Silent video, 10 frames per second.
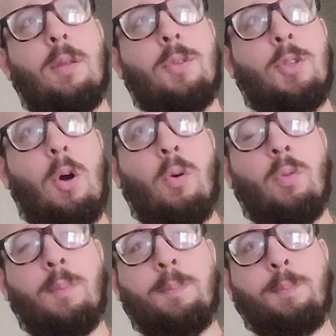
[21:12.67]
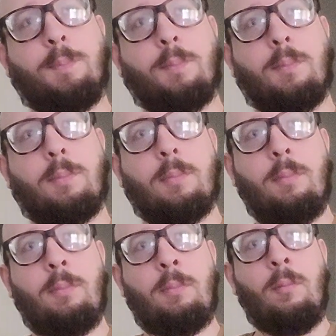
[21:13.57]
So
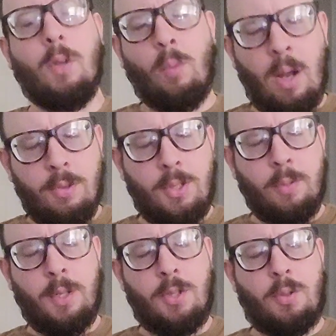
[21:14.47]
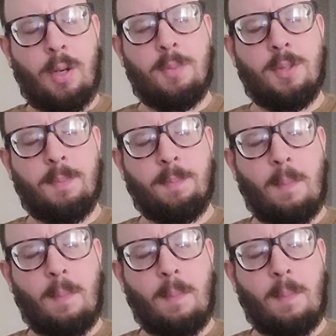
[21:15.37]
when I was doing these trips,